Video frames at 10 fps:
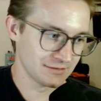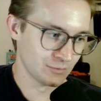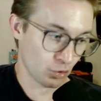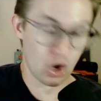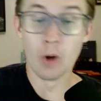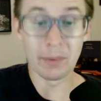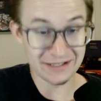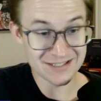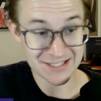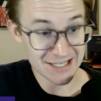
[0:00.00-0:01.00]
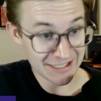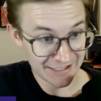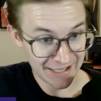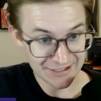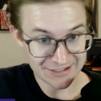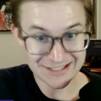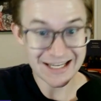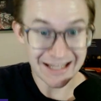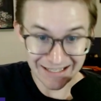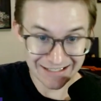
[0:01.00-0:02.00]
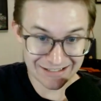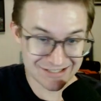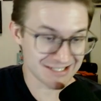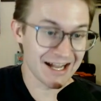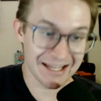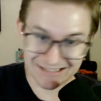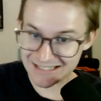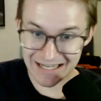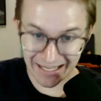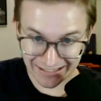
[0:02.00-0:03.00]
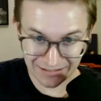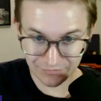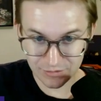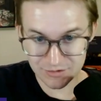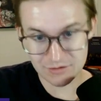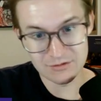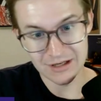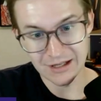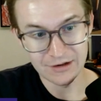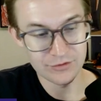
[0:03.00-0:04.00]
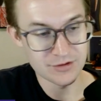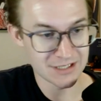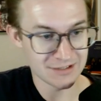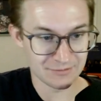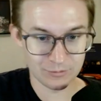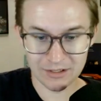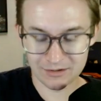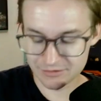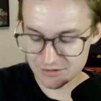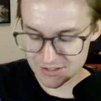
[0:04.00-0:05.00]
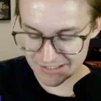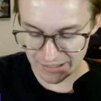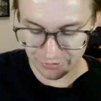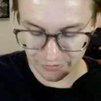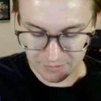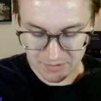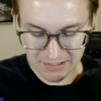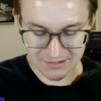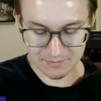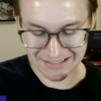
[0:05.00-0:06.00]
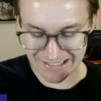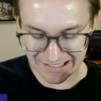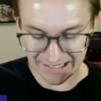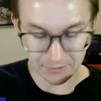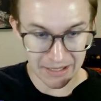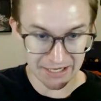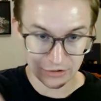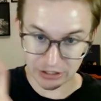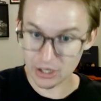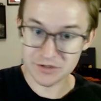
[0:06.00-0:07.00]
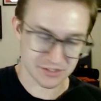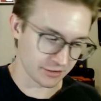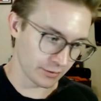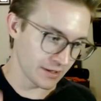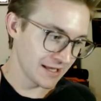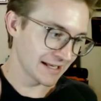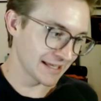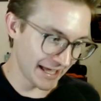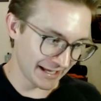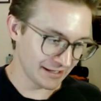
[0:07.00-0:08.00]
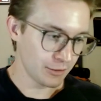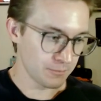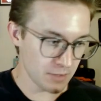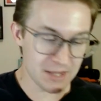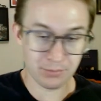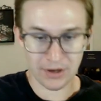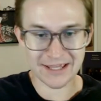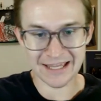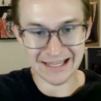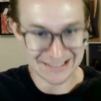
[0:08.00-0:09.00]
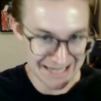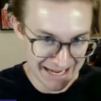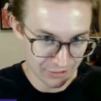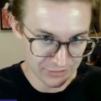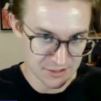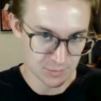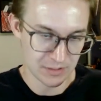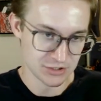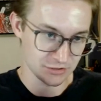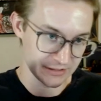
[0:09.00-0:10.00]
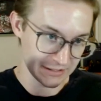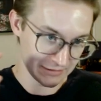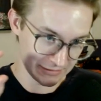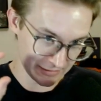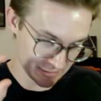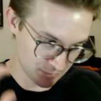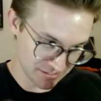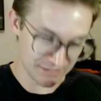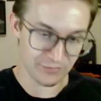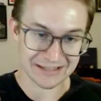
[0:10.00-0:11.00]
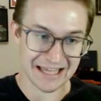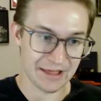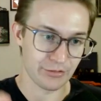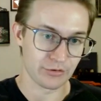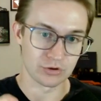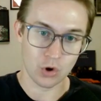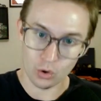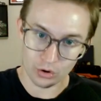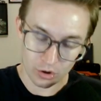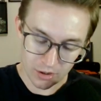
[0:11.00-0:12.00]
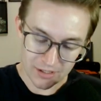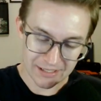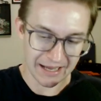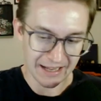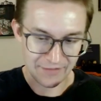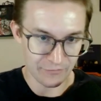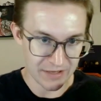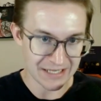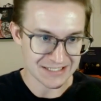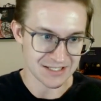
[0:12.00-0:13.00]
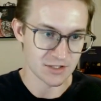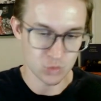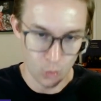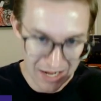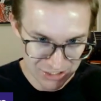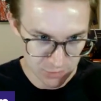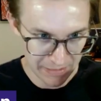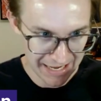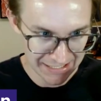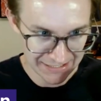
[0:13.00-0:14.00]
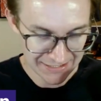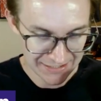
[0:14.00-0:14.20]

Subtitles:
were hoping to see, and you did it. You saw it tonight if you tuned in. If you didn't, well, you just got 30 minutes of me talking about it. You can also get me breaking it down, especially in specific, that third quarter, in a Phoenix Suns watch back